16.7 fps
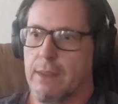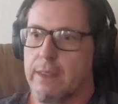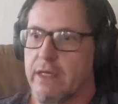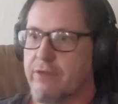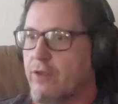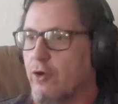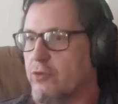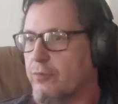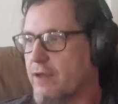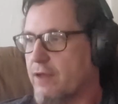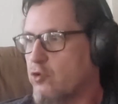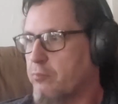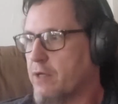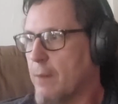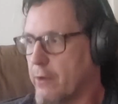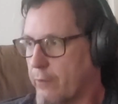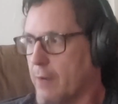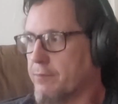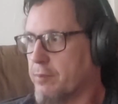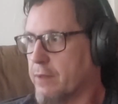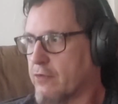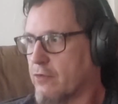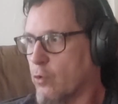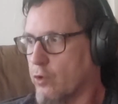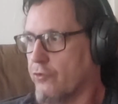And even though you think you become corrupt
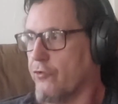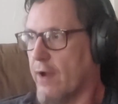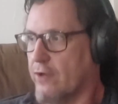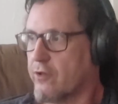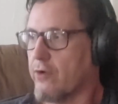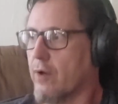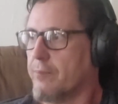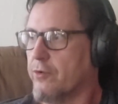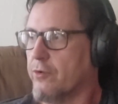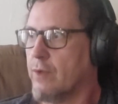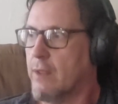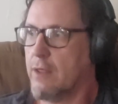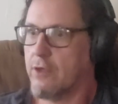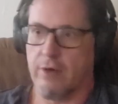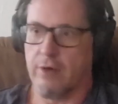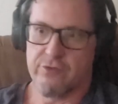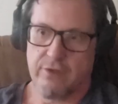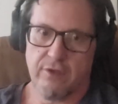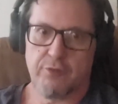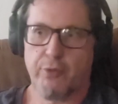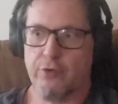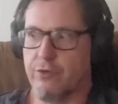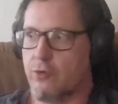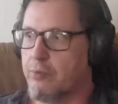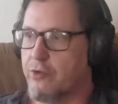because the world tries to corrupt you, tries to
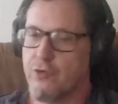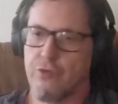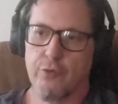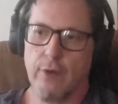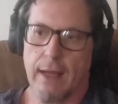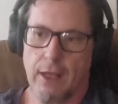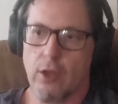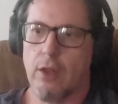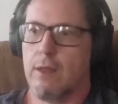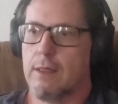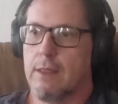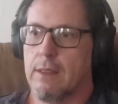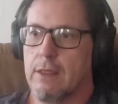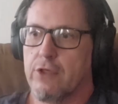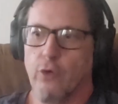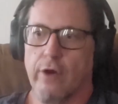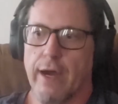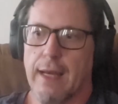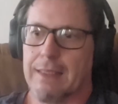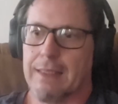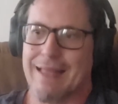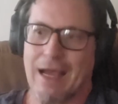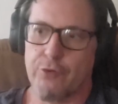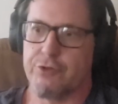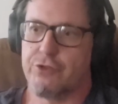disprove you, puts you through hell, you are not
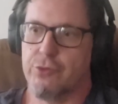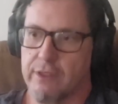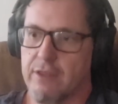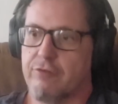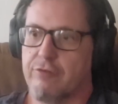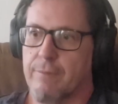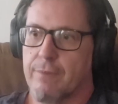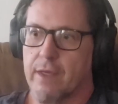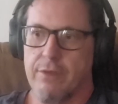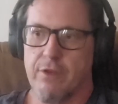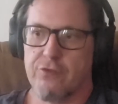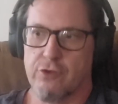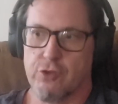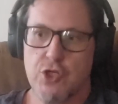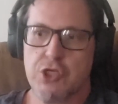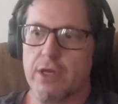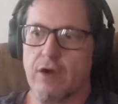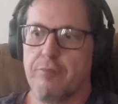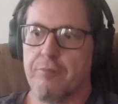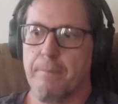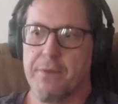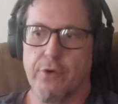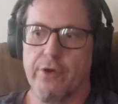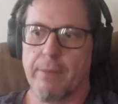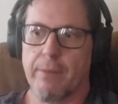allowed to live in the solution of
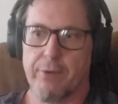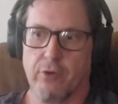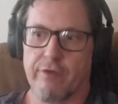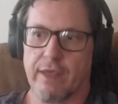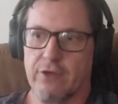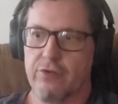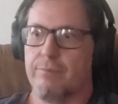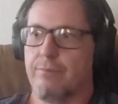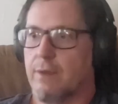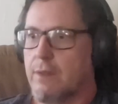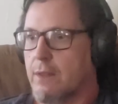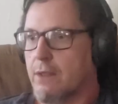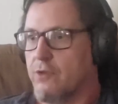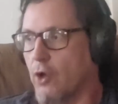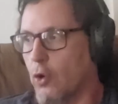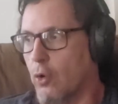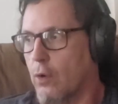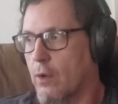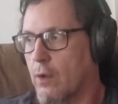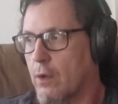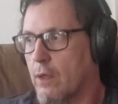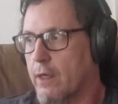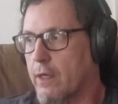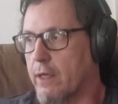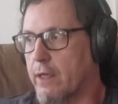purity and purification. So
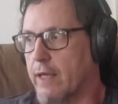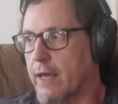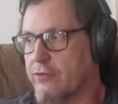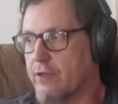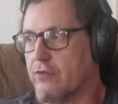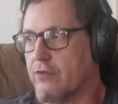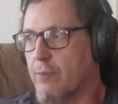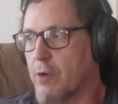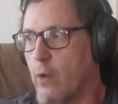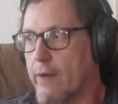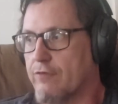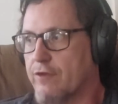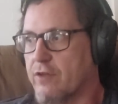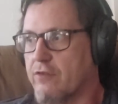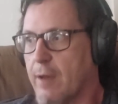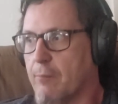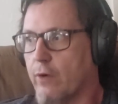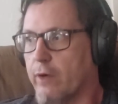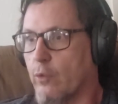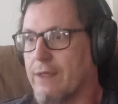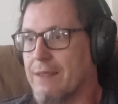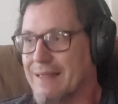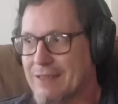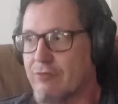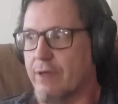in essence, from a quantum physics standpoint,
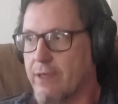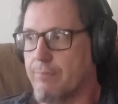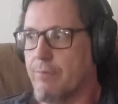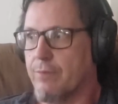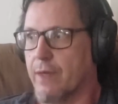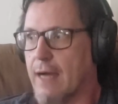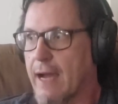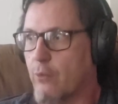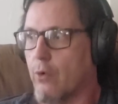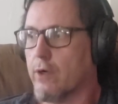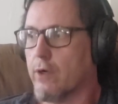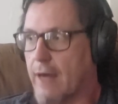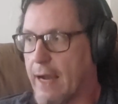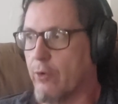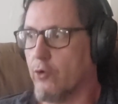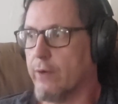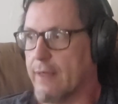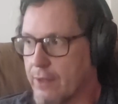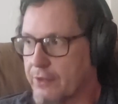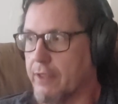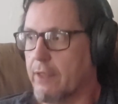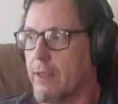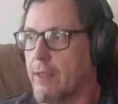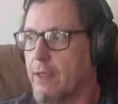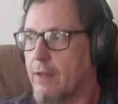we live in the chiral
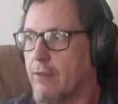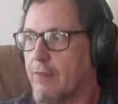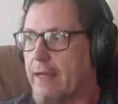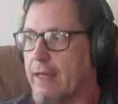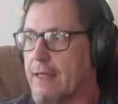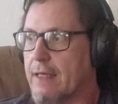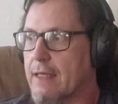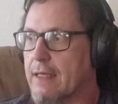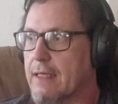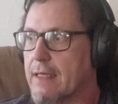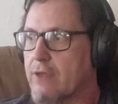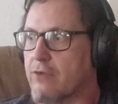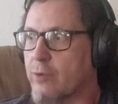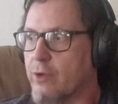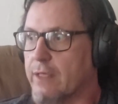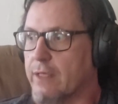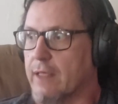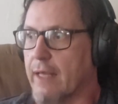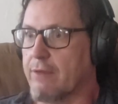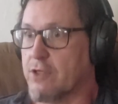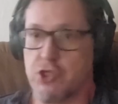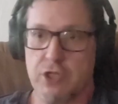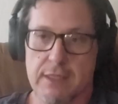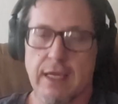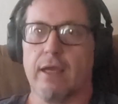reality that is really like the
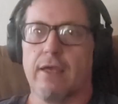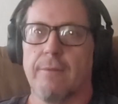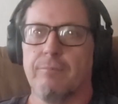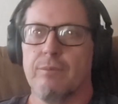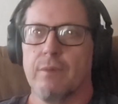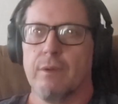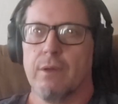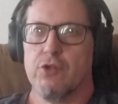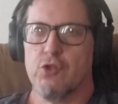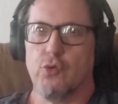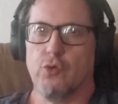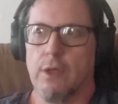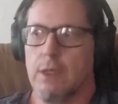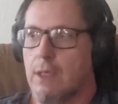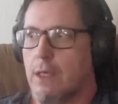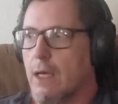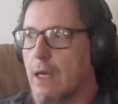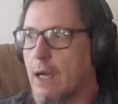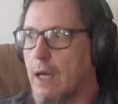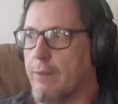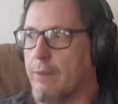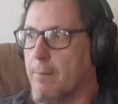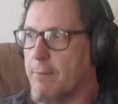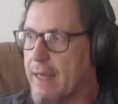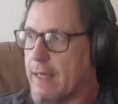shit tank to
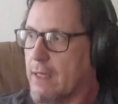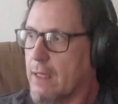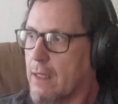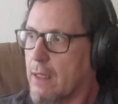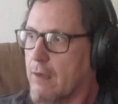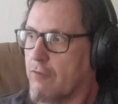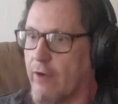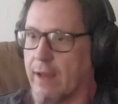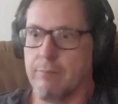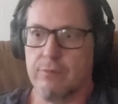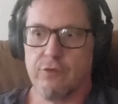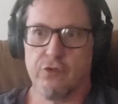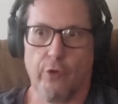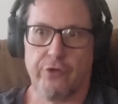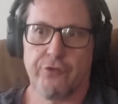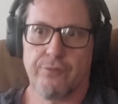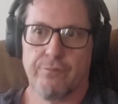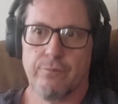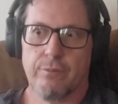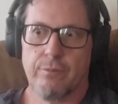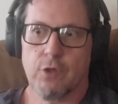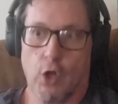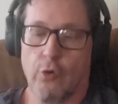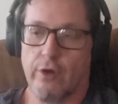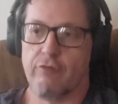the main frame source
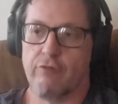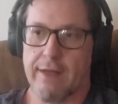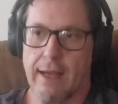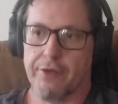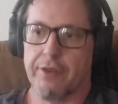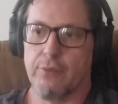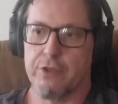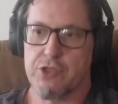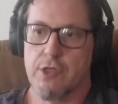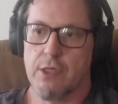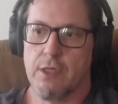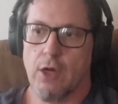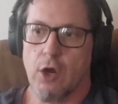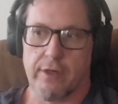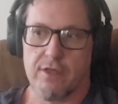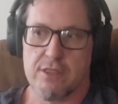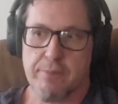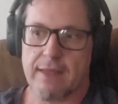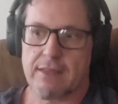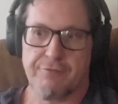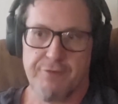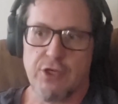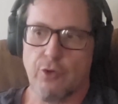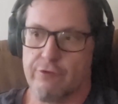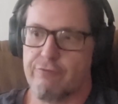code of reality, which harkens back to
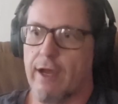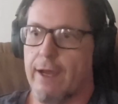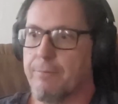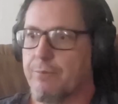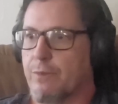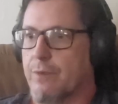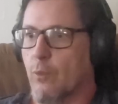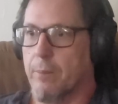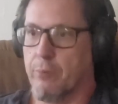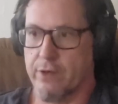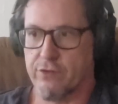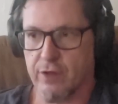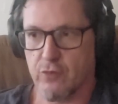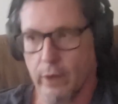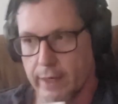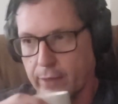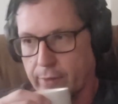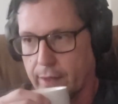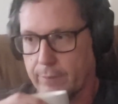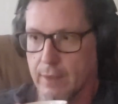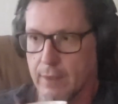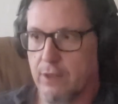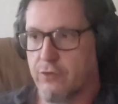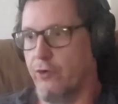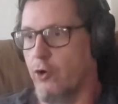phi or phi, the 1.618, right?
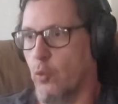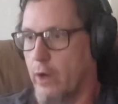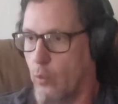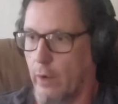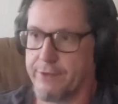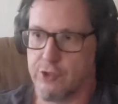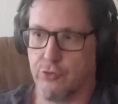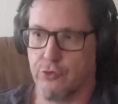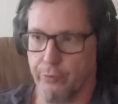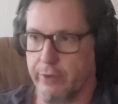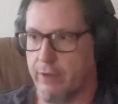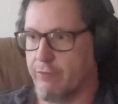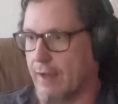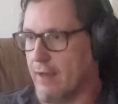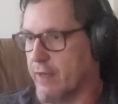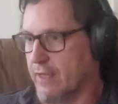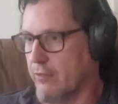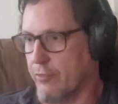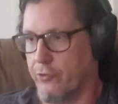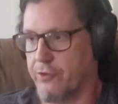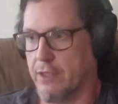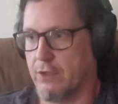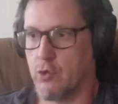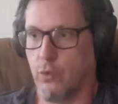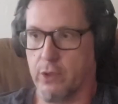0, 1, 1, 2, 3, 5, 8,
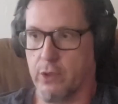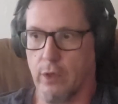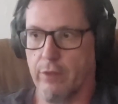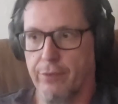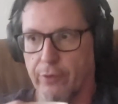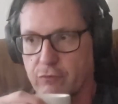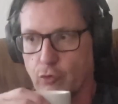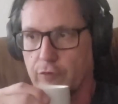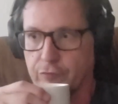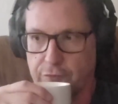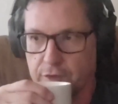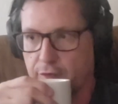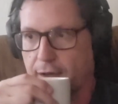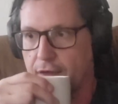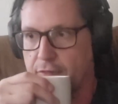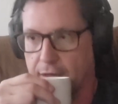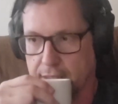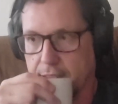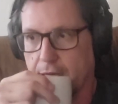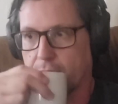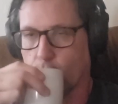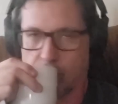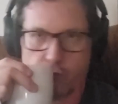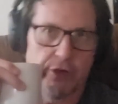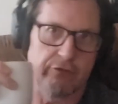13, 21, 34, 55, 89,
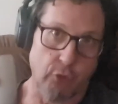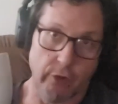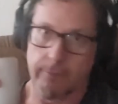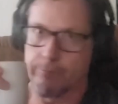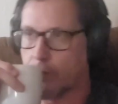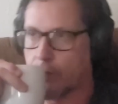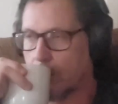144.